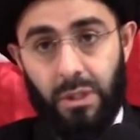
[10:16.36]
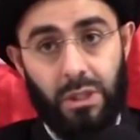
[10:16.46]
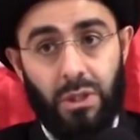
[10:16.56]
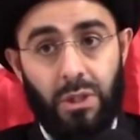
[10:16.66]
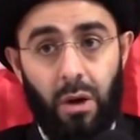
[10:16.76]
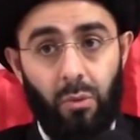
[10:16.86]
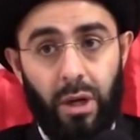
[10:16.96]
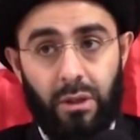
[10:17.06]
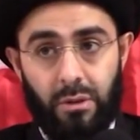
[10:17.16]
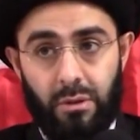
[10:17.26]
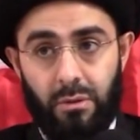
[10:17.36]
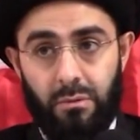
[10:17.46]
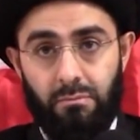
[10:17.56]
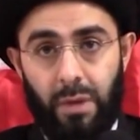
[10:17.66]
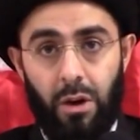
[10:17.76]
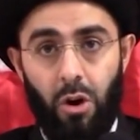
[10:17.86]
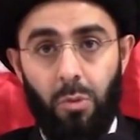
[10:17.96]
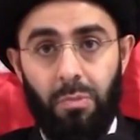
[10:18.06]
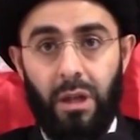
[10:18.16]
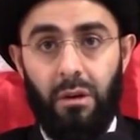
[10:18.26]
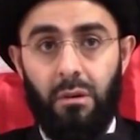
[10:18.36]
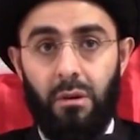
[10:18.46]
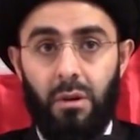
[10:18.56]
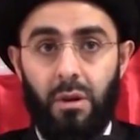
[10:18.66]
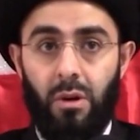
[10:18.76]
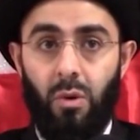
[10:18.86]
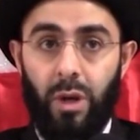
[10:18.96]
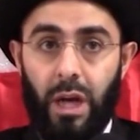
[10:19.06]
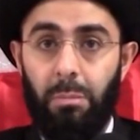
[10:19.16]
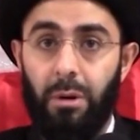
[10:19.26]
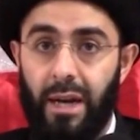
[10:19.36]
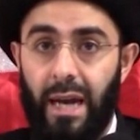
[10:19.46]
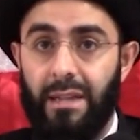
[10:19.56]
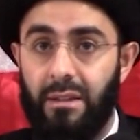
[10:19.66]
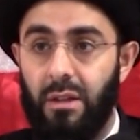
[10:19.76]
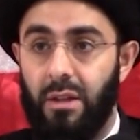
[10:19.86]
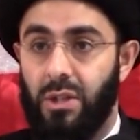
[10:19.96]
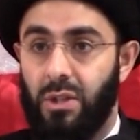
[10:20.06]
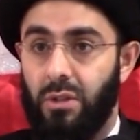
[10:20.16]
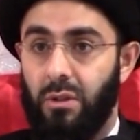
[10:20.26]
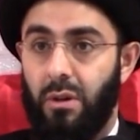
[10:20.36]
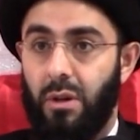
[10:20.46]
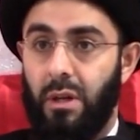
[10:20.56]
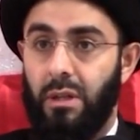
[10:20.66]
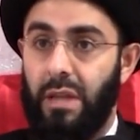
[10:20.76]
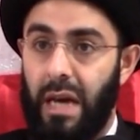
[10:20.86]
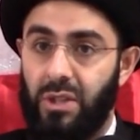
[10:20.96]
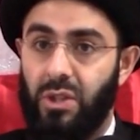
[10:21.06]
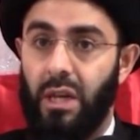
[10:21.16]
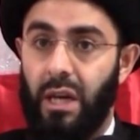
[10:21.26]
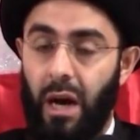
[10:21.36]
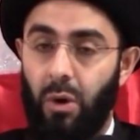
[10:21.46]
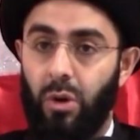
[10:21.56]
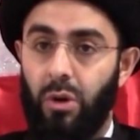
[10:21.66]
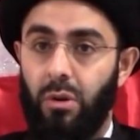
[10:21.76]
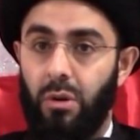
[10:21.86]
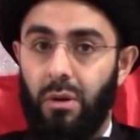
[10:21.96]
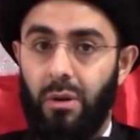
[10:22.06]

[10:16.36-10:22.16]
This is not right. I hope that we can put an end to this dancing at our